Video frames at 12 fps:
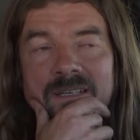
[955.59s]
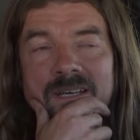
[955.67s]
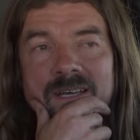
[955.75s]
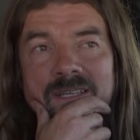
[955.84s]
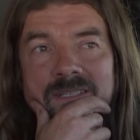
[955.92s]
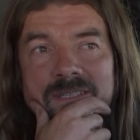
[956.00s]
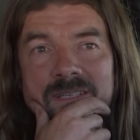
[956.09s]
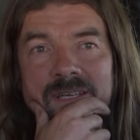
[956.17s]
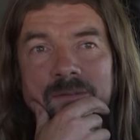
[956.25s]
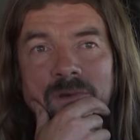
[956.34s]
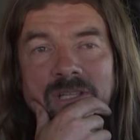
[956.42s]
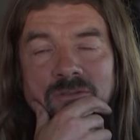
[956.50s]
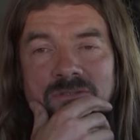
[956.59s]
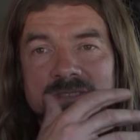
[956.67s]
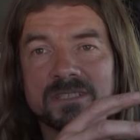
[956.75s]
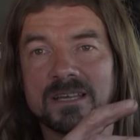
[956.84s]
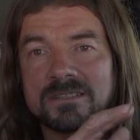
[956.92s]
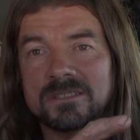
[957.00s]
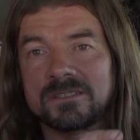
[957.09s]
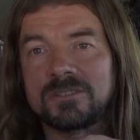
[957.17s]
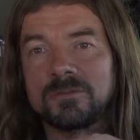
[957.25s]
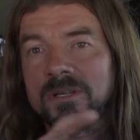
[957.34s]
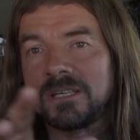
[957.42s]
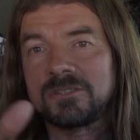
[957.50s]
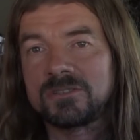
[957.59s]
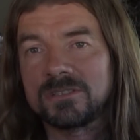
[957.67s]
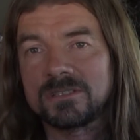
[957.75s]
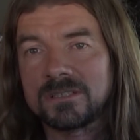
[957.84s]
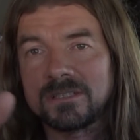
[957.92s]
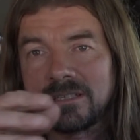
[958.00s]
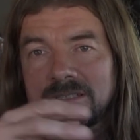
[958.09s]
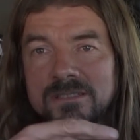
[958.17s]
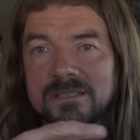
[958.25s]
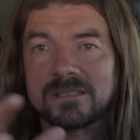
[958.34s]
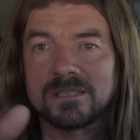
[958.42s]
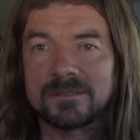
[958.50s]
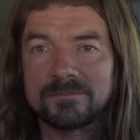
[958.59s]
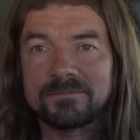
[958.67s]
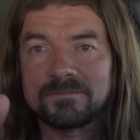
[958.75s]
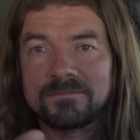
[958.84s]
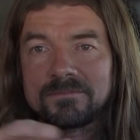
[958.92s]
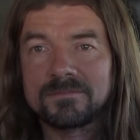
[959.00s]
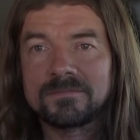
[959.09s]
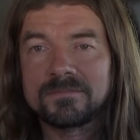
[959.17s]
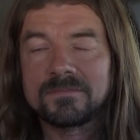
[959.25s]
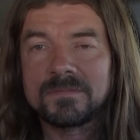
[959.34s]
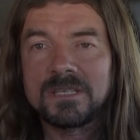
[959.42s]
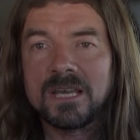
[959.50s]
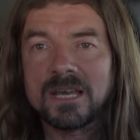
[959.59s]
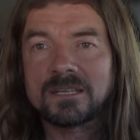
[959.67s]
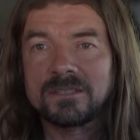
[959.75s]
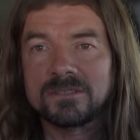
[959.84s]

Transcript: and I look to that situation and it's like, yeah,